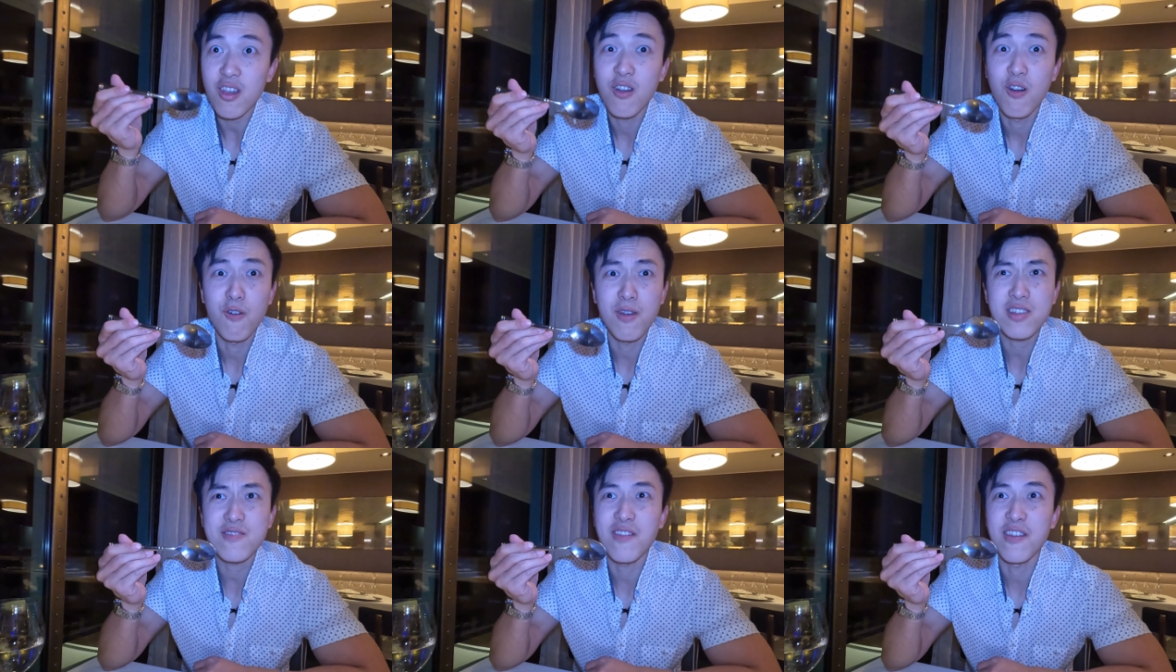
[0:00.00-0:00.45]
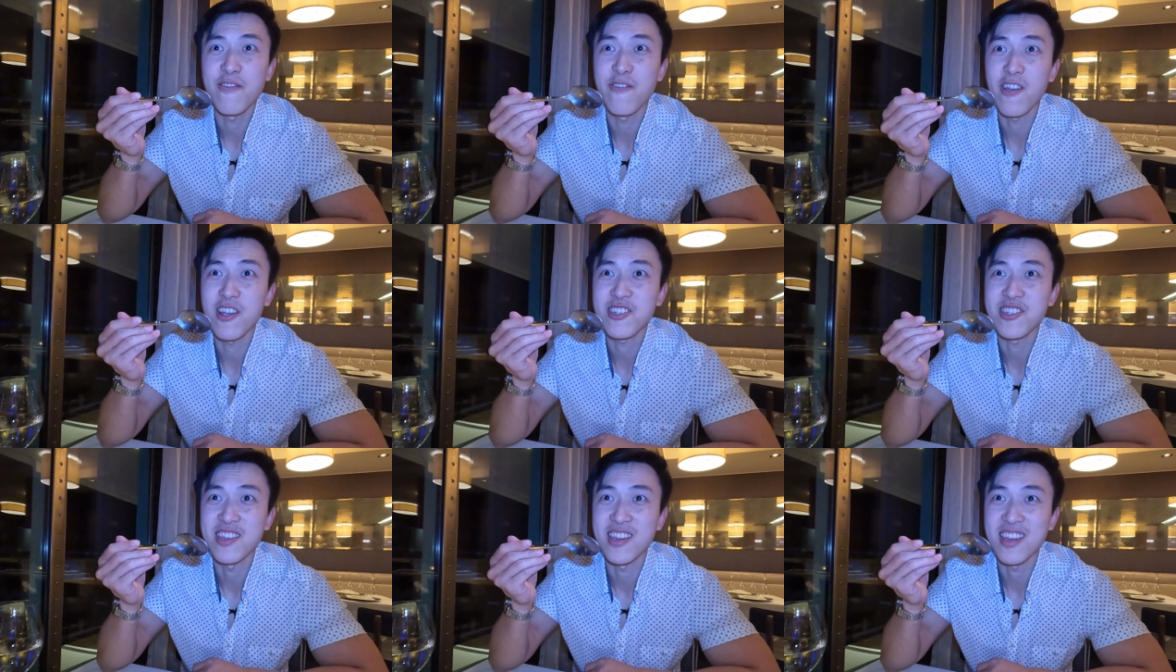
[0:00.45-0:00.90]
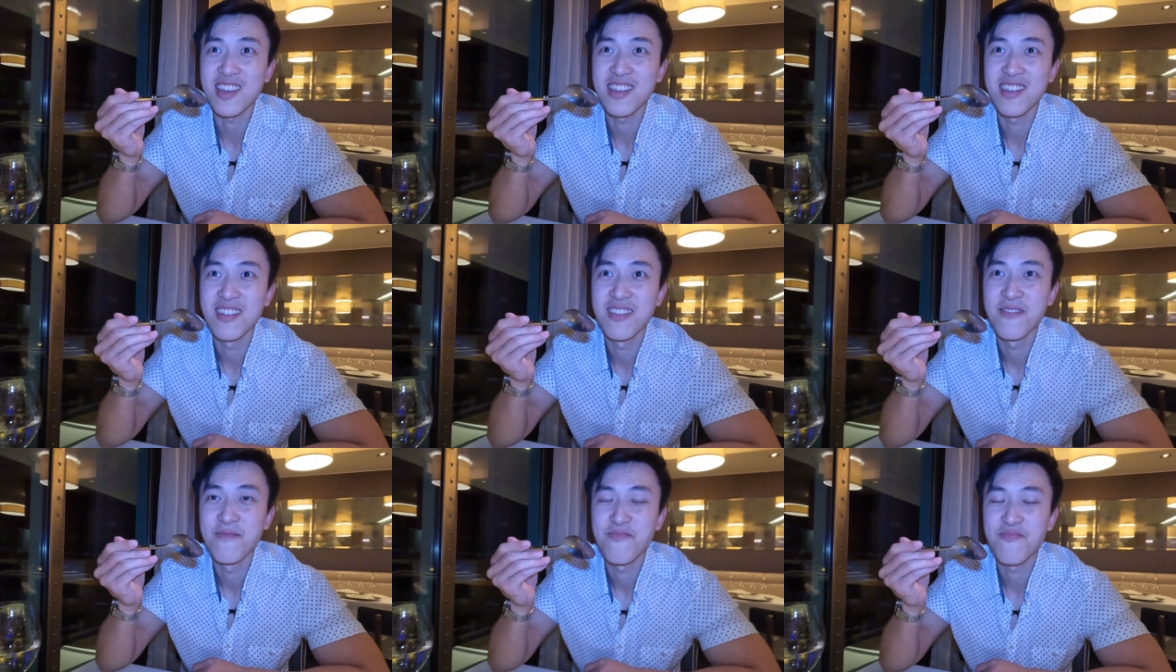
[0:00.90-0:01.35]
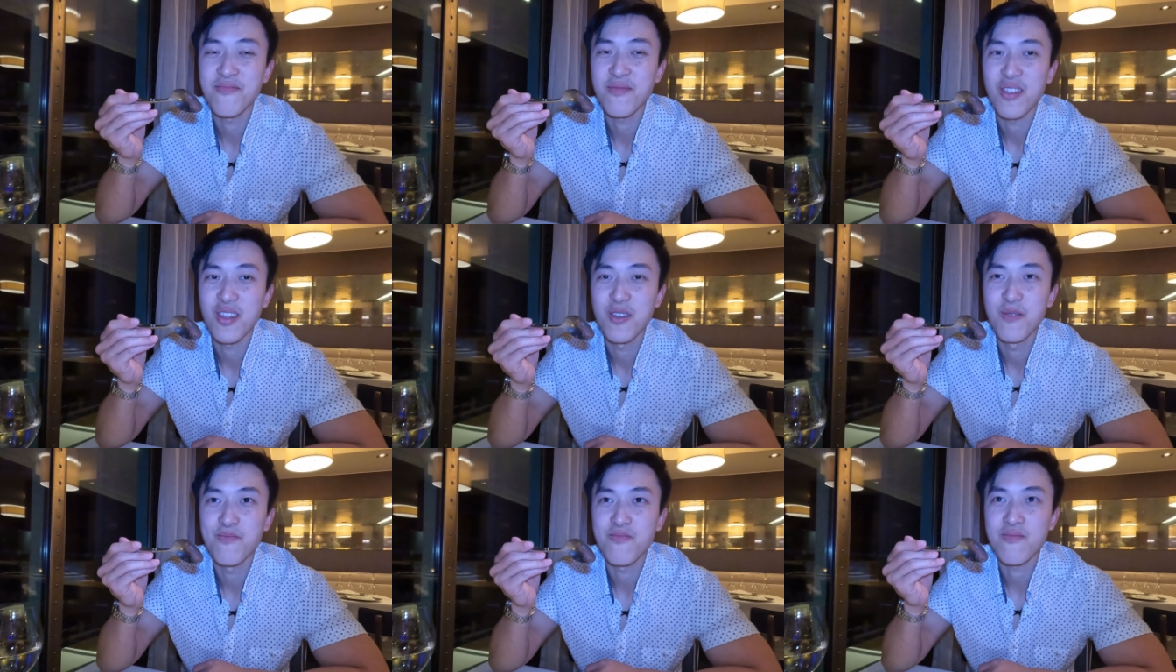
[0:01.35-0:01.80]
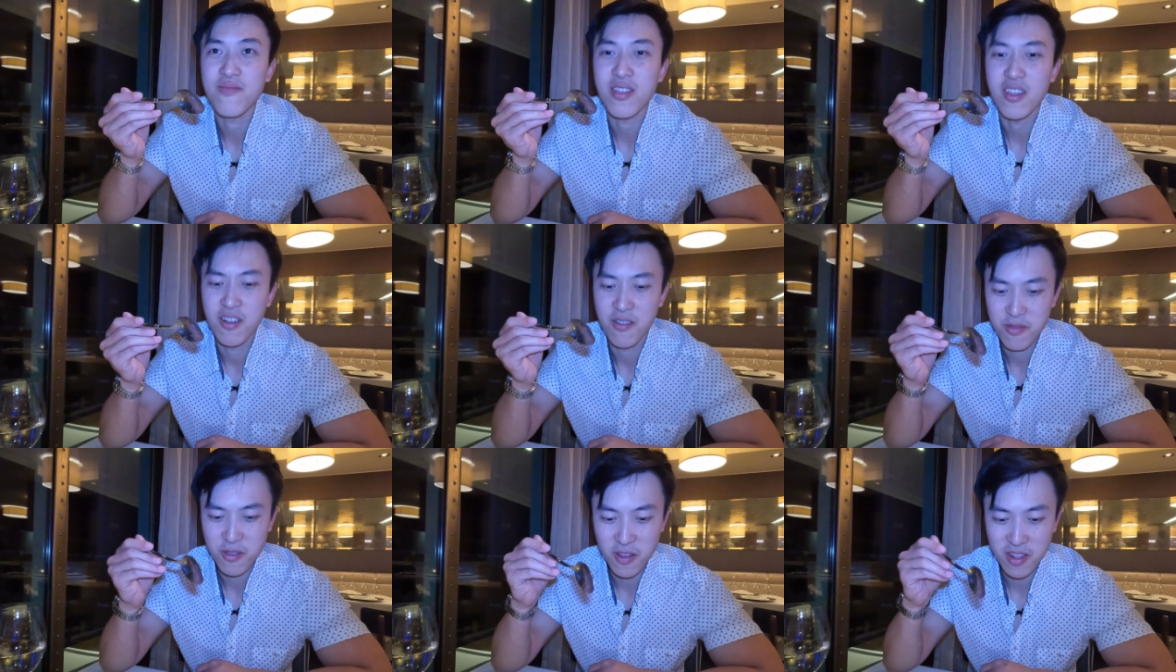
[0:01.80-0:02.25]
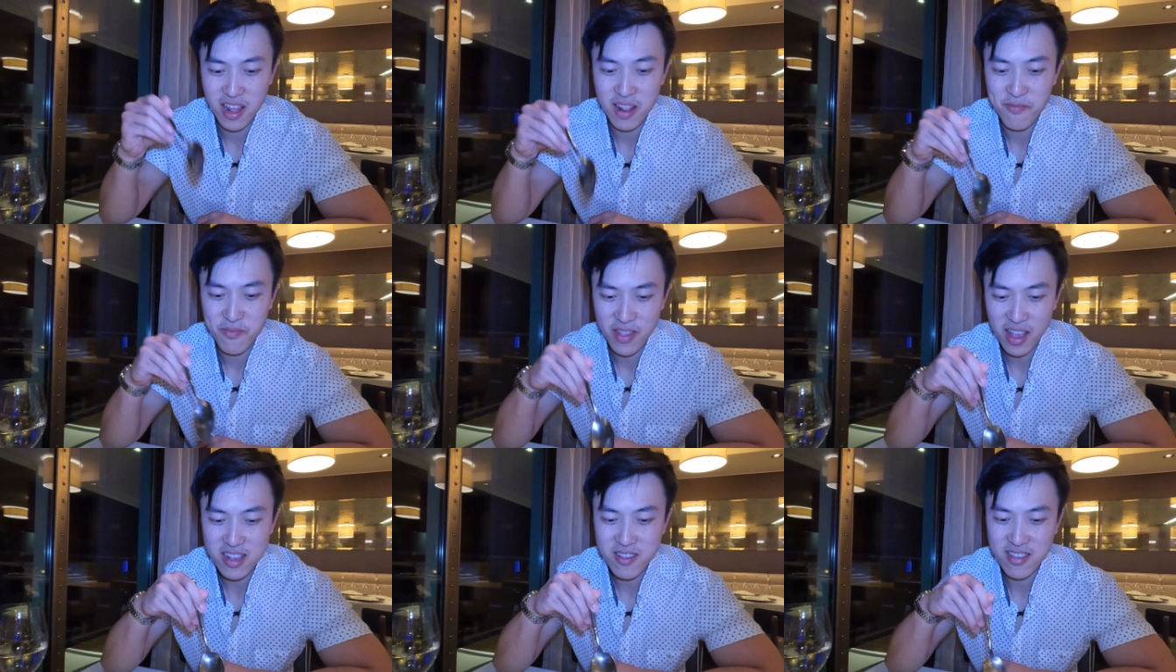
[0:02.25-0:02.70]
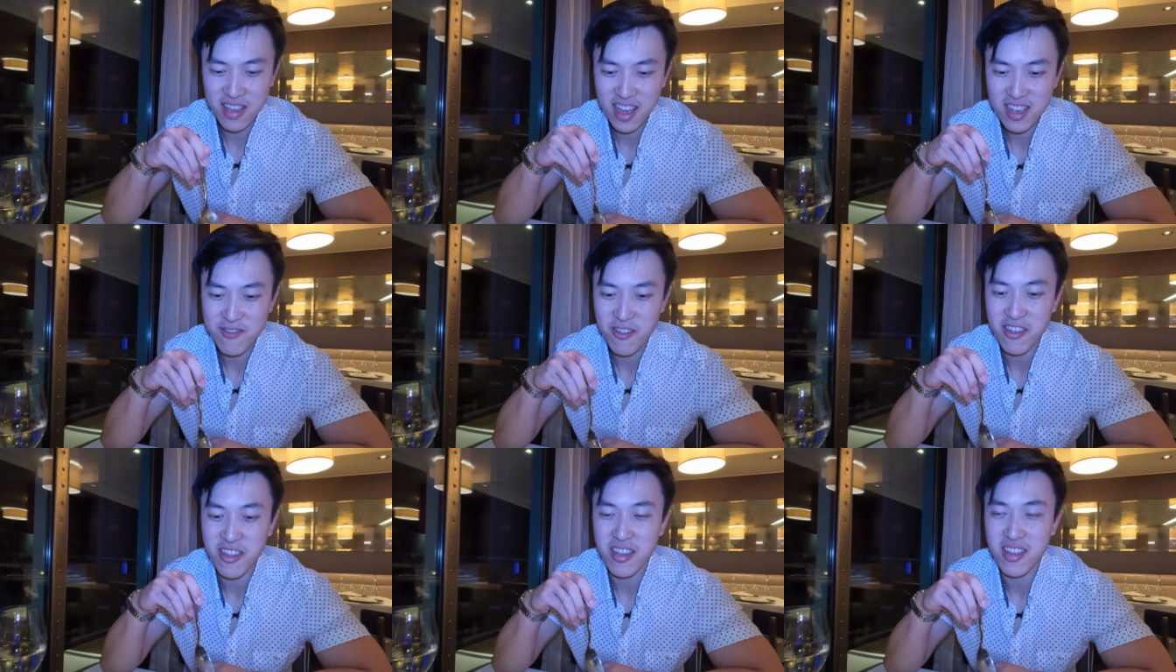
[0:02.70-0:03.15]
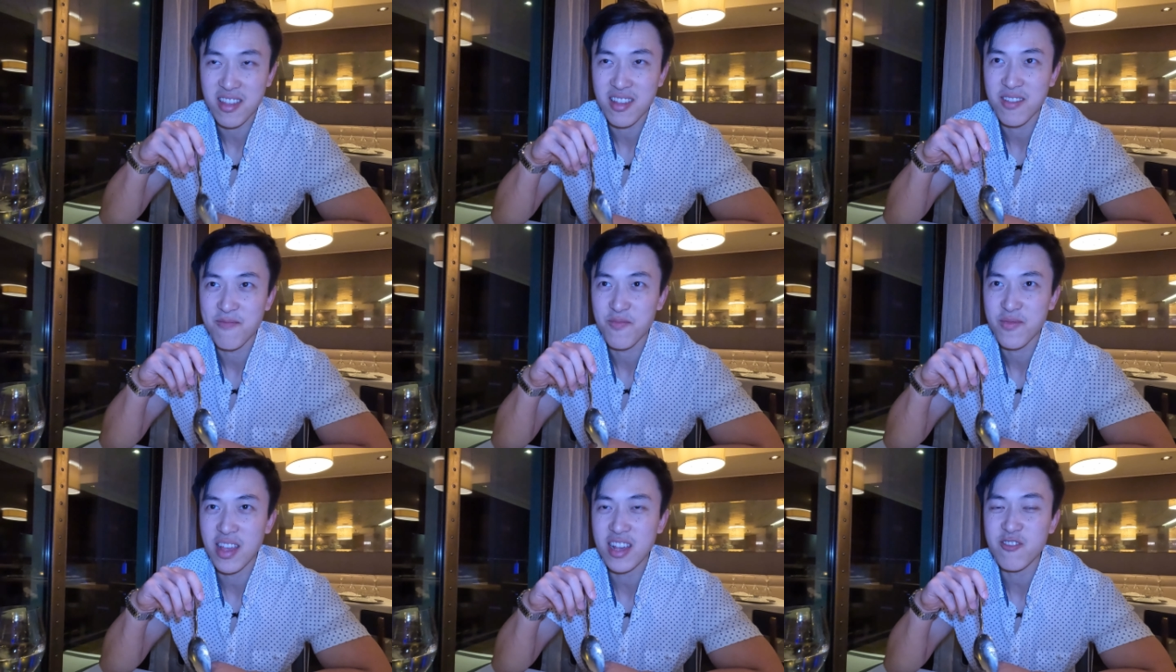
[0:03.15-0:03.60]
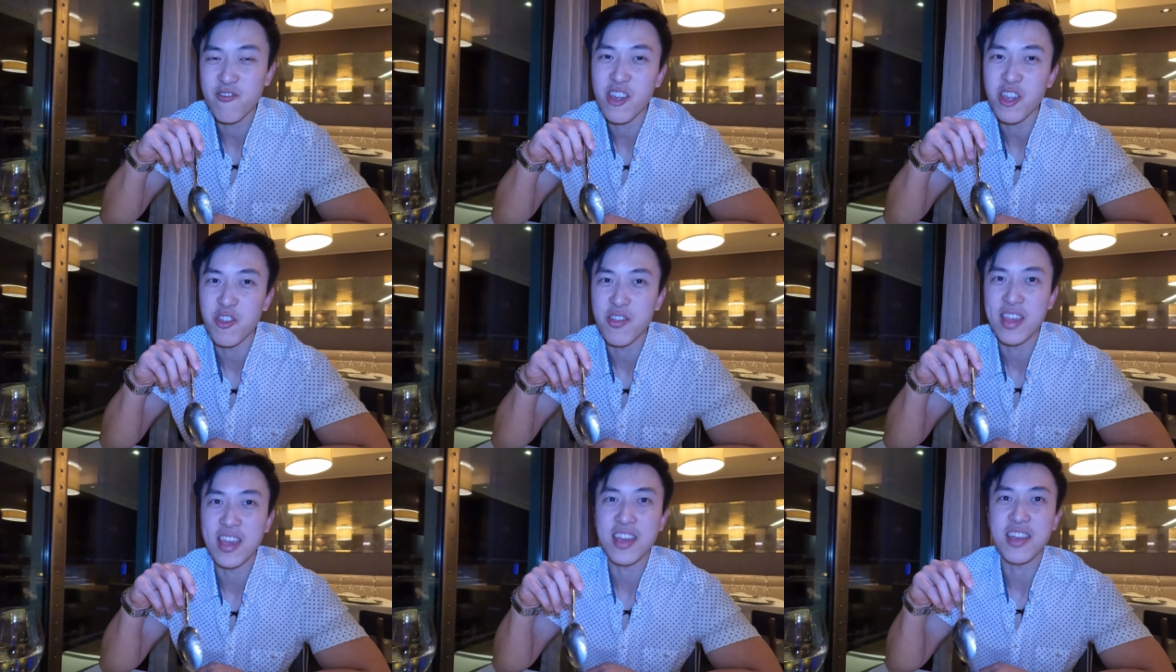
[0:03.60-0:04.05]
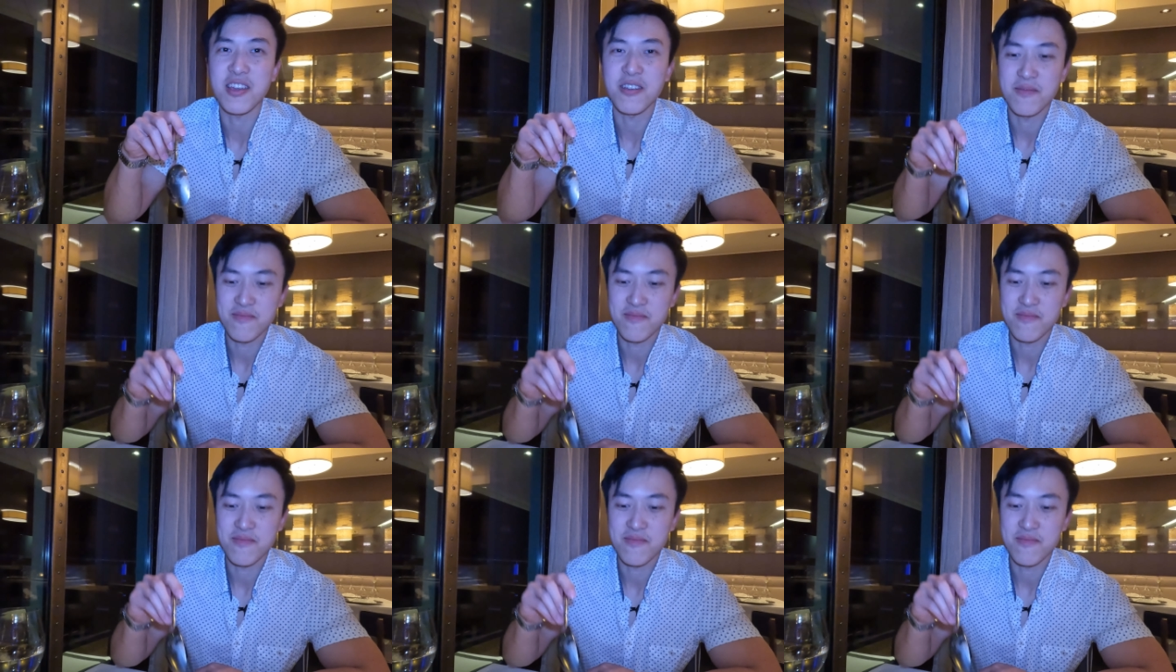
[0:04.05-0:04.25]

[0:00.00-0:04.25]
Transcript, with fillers: Oh, that's refreshing. Oh, that, that's that's very that's very unique.